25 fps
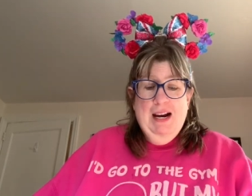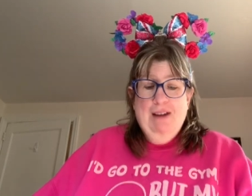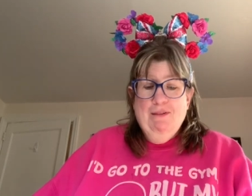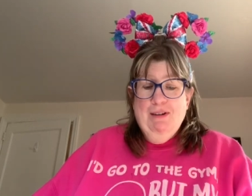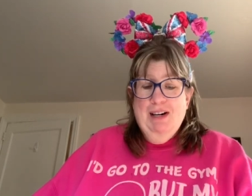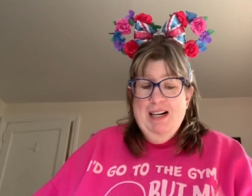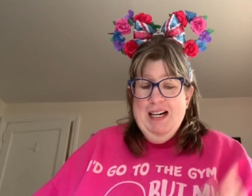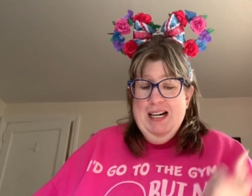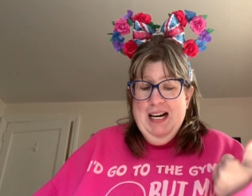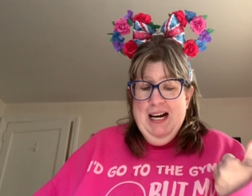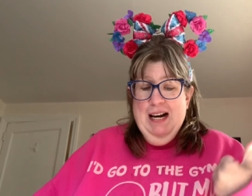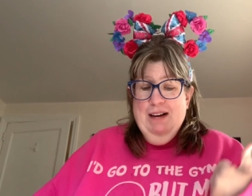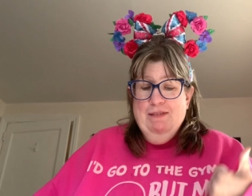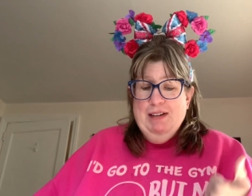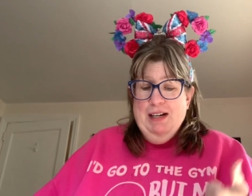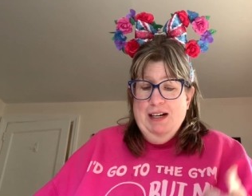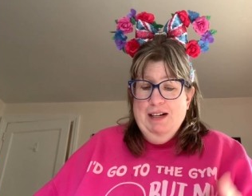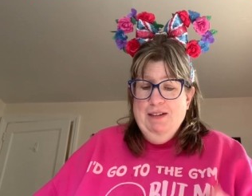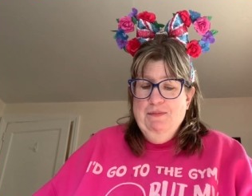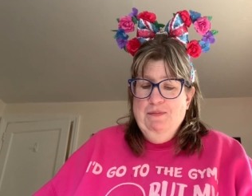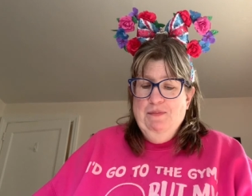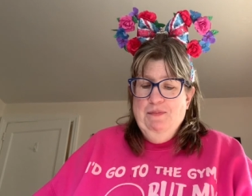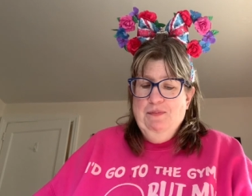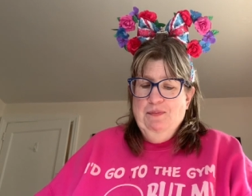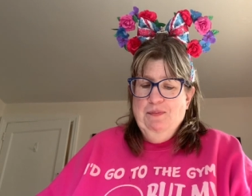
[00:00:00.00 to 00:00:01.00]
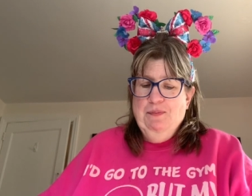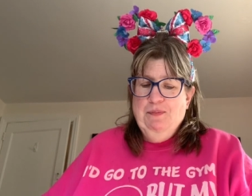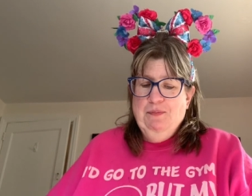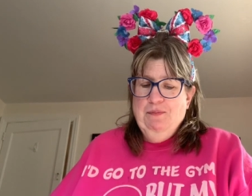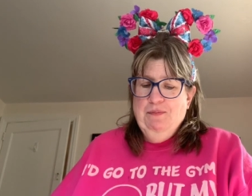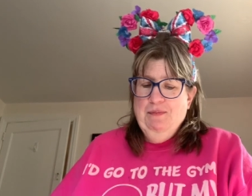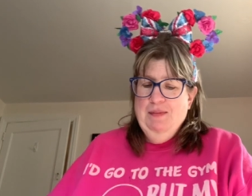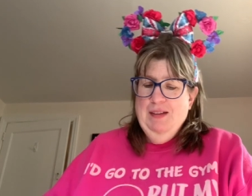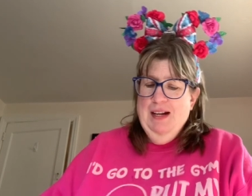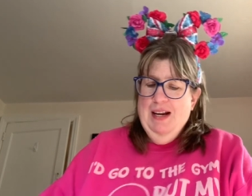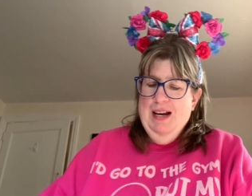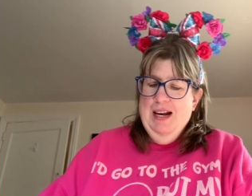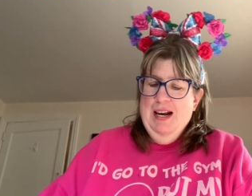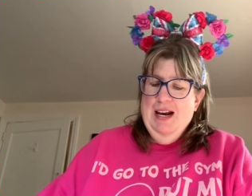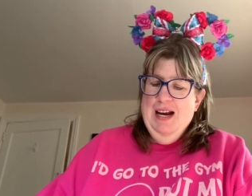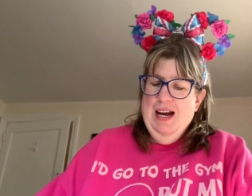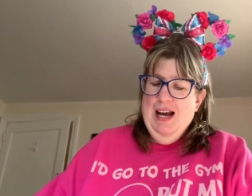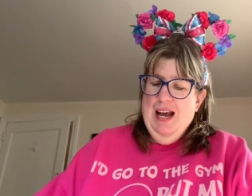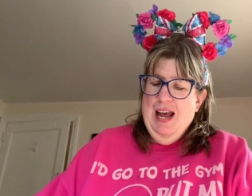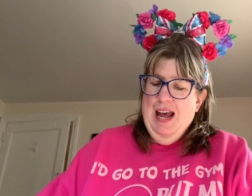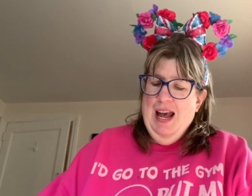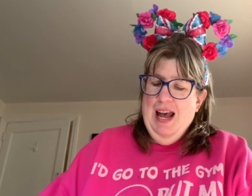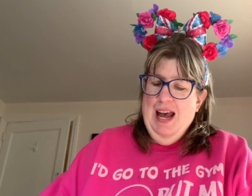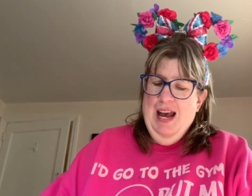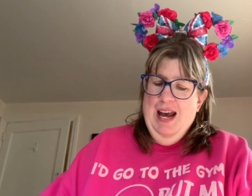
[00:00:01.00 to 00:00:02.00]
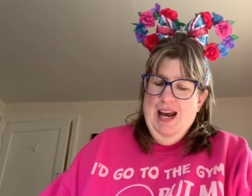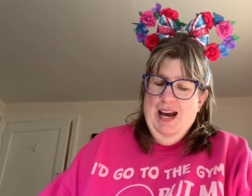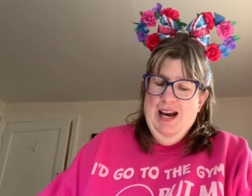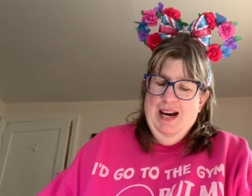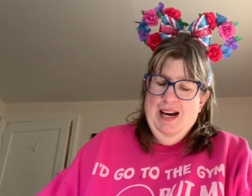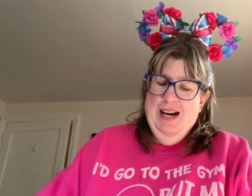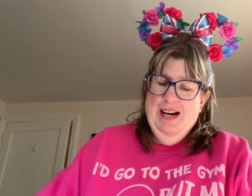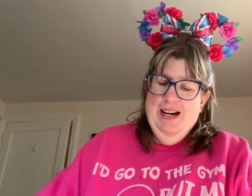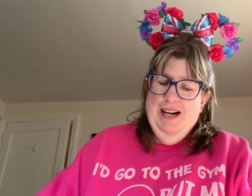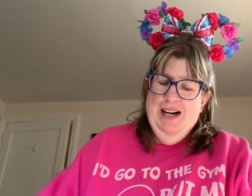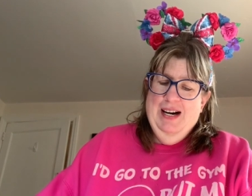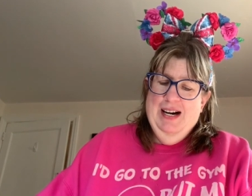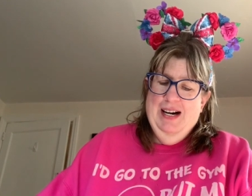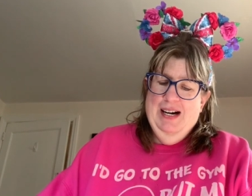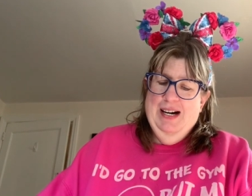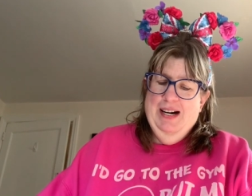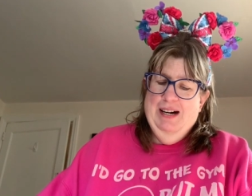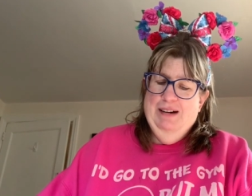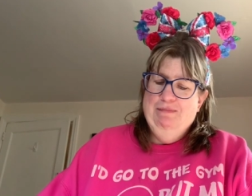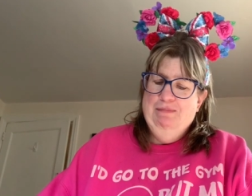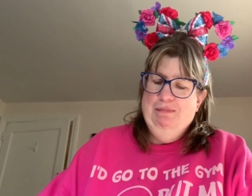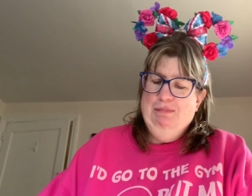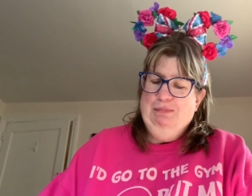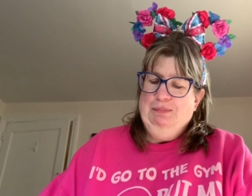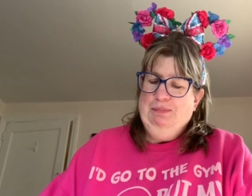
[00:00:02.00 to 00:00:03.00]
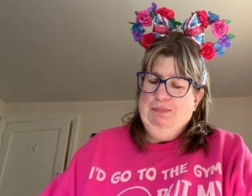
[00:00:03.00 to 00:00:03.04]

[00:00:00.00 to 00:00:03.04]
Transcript: We love it. And um,